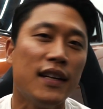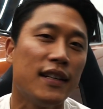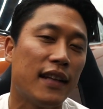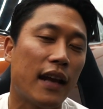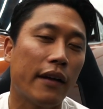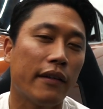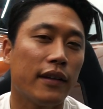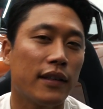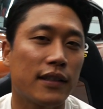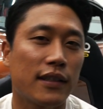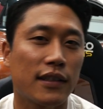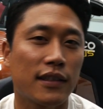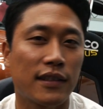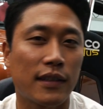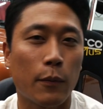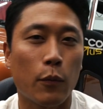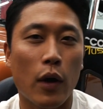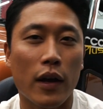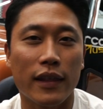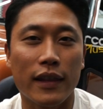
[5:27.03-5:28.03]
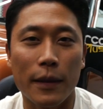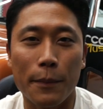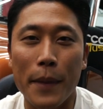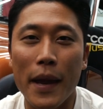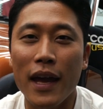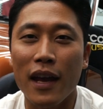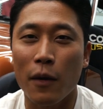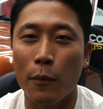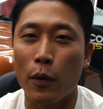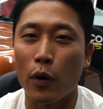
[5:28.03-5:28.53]
Now this is somewhat
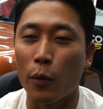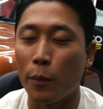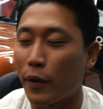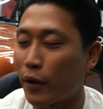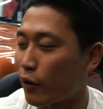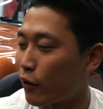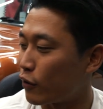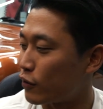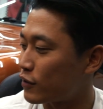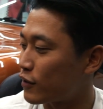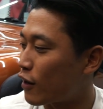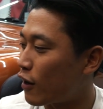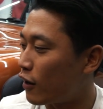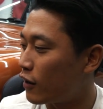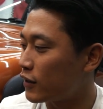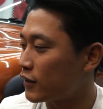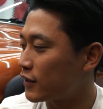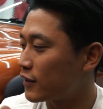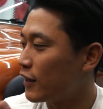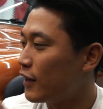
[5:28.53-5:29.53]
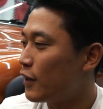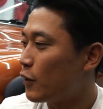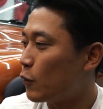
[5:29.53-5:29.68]
debatable because cars